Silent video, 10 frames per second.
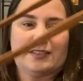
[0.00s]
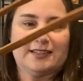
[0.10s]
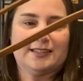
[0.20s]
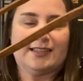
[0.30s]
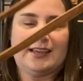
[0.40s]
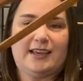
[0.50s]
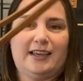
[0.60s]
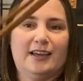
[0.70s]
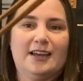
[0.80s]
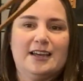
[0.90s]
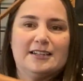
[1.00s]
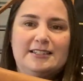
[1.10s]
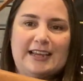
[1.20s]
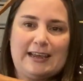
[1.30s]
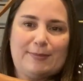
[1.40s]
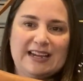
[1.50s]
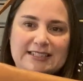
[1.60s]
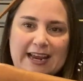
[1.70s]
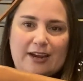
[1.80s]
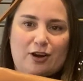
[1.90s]
This is the day by
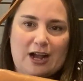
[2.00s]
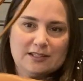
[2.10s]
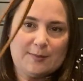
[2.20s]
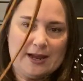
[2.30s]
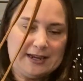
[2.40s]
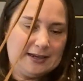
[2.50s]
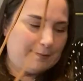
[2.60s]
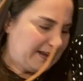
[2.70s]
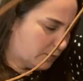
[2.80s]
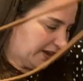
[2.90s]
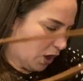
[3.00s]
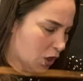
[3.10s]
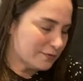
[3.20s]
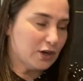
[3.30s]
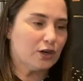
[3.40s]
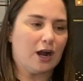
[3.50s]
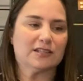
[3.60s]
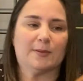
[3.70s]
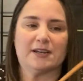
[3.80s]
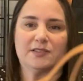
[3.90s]
day crossbody. By the way, all of our
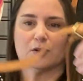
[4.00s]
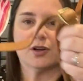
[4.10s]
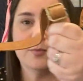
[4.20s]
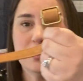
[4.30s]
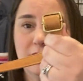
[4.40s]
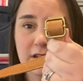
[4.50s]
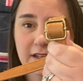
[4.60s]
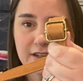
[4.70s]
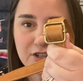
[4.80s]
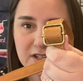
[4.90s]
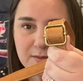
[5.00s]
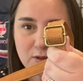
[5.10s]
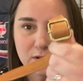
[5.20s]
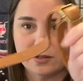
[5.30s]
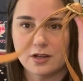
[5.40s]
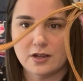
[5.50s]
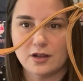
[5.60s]
crossbodies are completely adjustable